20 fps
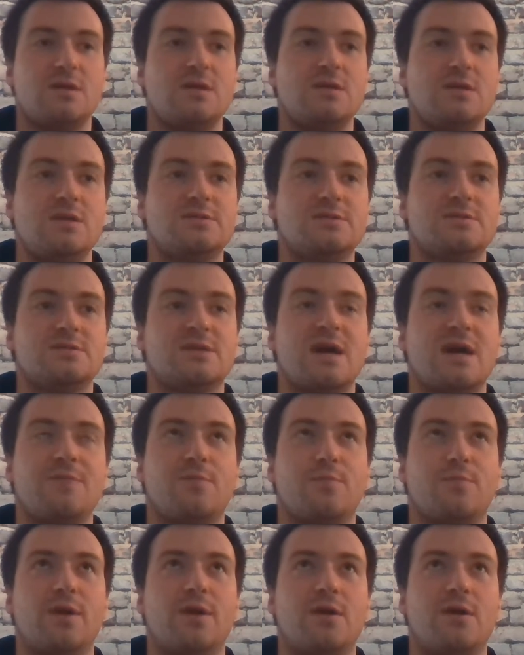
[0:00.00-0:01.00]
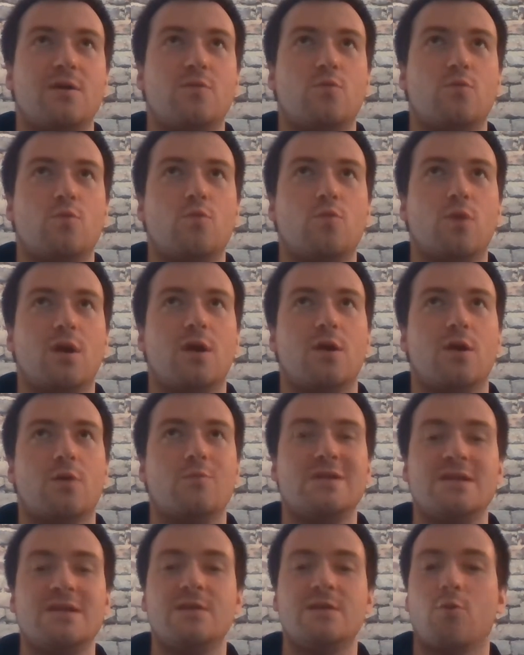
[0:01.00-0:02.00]
He's the type of player where
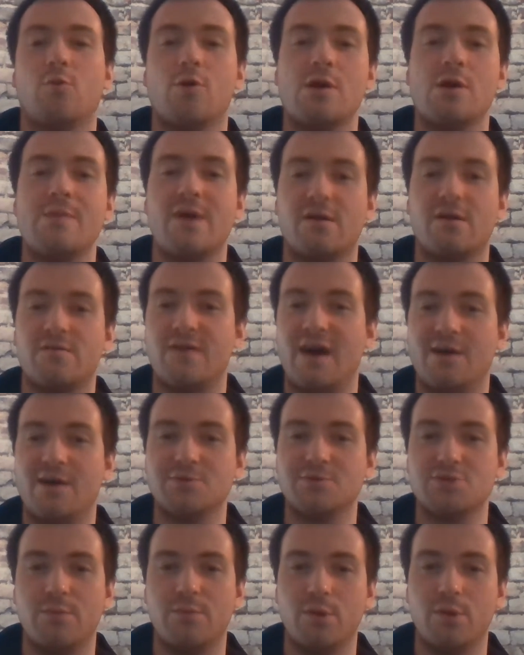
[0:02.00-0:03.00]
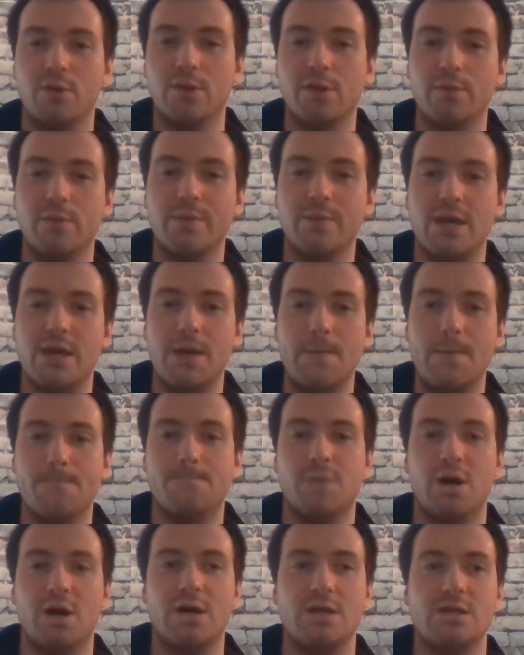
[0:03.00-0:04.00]
we need to worry about foul trouble a little
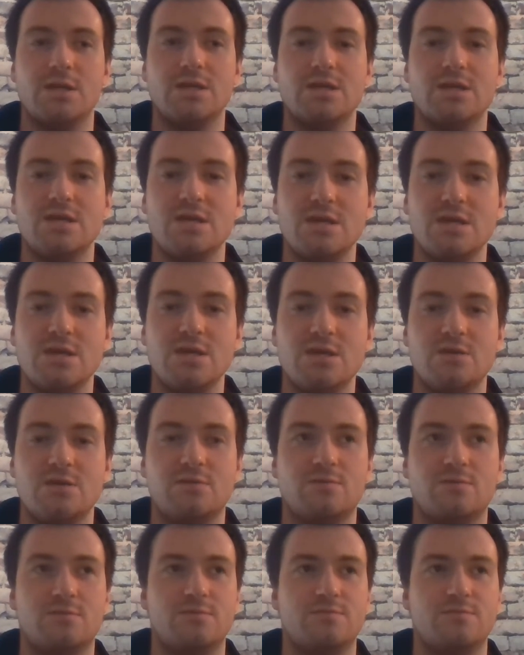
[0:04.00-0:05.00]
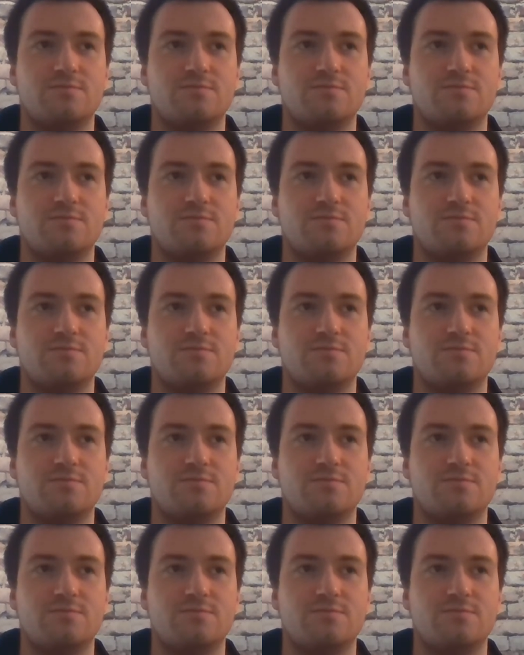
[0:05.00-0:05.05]
bit, but he